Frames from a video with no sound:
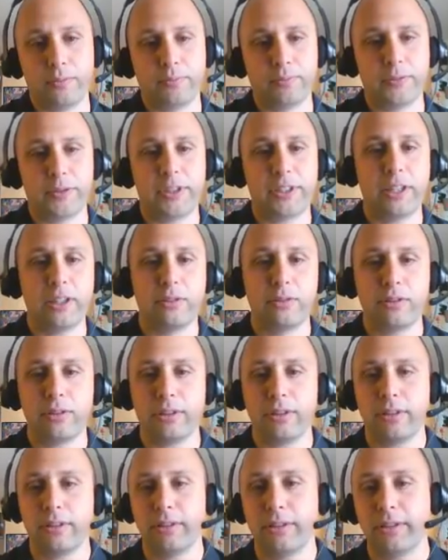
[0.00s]

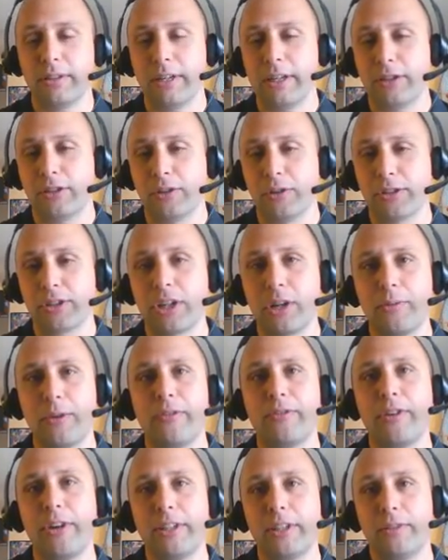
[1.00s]
still, so it's going to
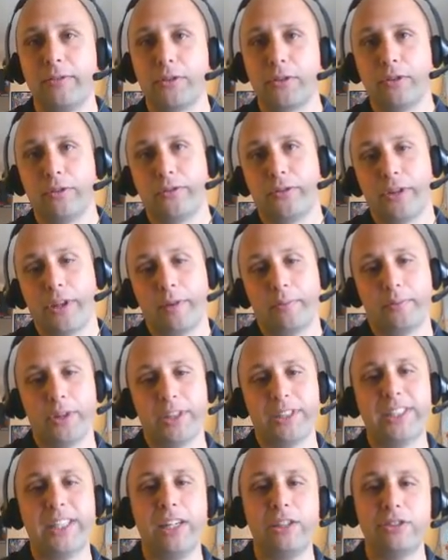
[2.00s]
be very difficult for them,
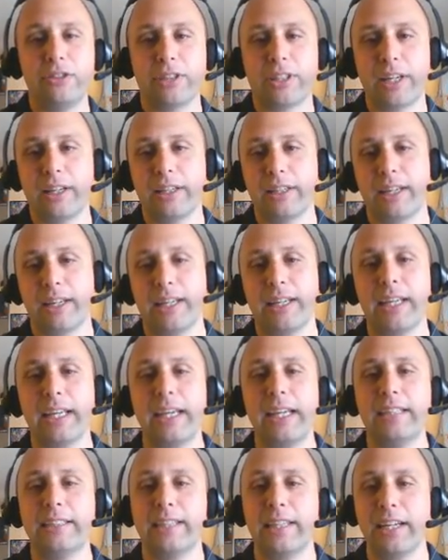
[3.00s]
but teachers can
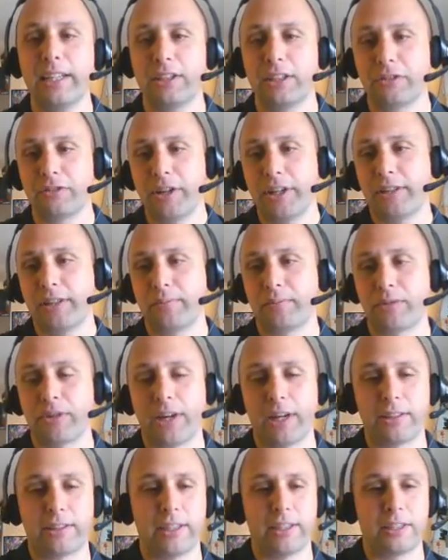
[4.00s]
ease the integration
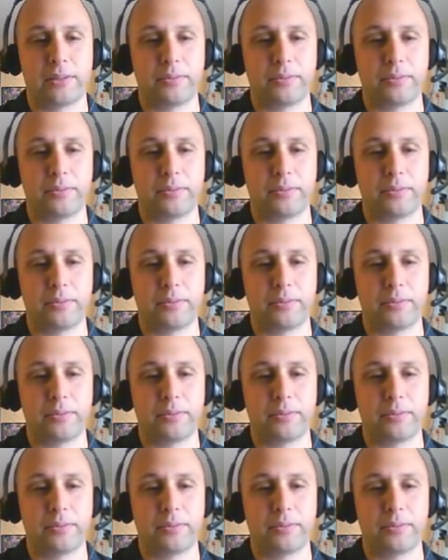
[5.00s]
process